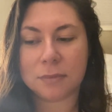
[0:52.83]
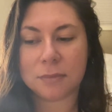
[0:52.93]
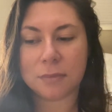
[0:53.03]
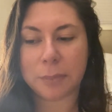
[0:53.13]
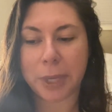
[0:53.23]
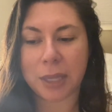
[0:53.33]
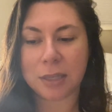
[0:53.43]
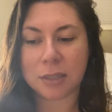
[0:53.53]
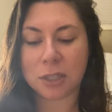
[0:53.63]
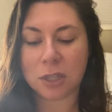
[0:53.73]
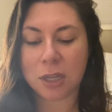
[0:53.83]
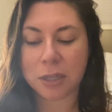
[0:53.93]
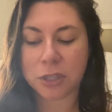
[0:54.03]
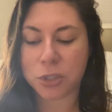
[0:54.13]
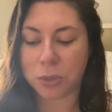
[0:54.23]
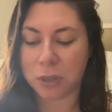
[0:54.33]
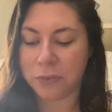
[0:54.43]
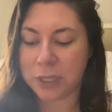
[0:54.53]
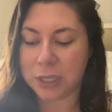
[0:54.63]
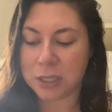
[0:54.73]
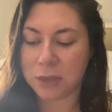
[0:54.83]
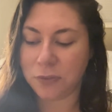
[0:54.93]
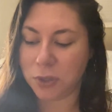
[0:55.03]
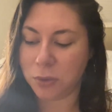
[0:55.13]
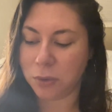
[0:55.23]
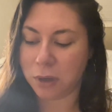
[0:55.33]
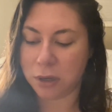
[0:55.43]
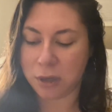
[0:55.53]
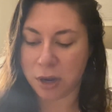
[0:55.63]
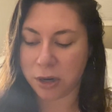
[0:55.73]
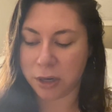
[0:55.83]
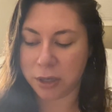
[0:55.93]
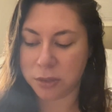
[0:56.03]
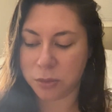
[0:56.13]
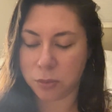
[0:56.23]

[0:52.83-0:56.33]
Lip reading: But the long and the short of it is, if you aren't